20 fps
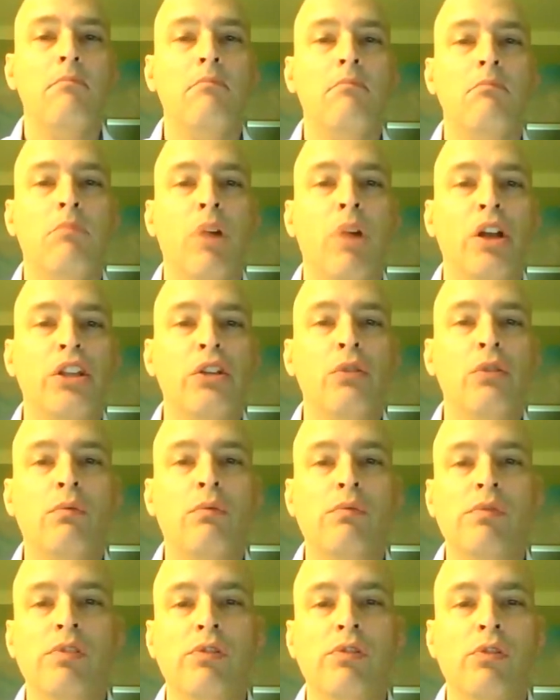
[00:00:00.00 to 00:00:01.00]
but
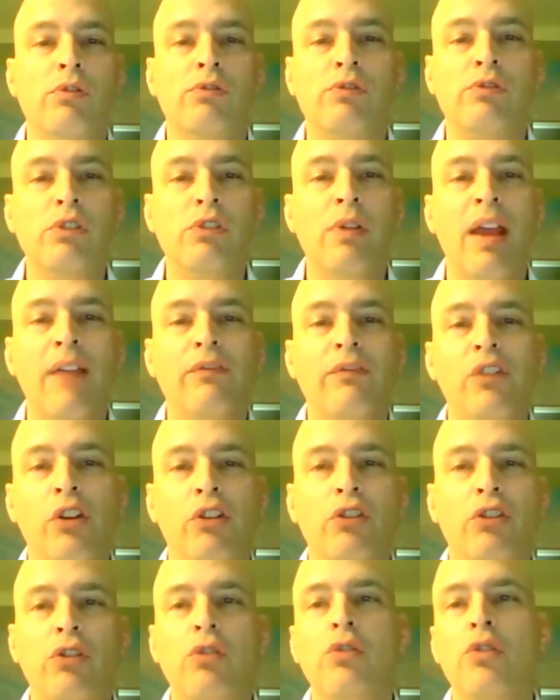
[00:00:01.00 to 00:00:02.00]
you have to
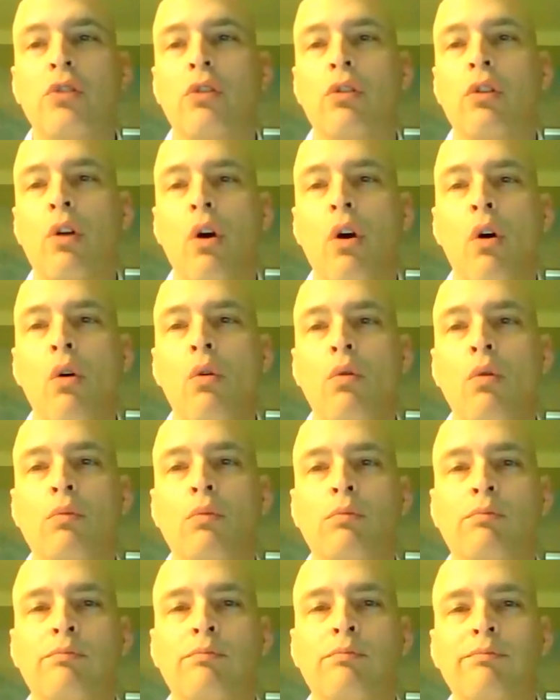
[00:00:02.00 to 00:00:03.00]
do your
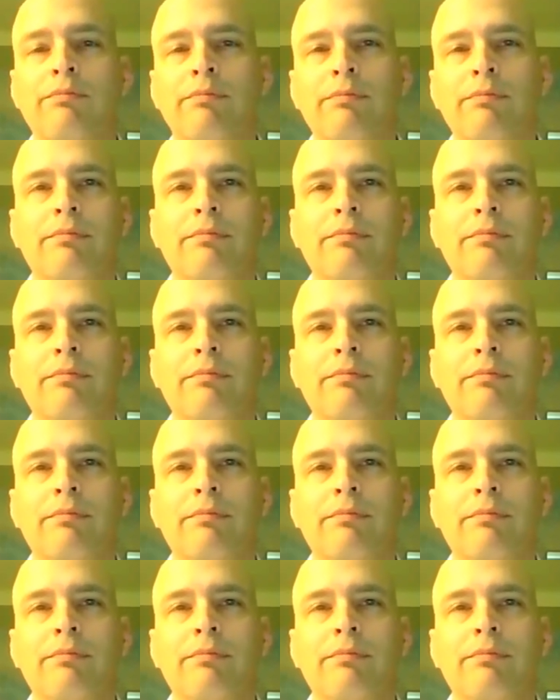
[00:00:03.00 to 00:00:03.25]
own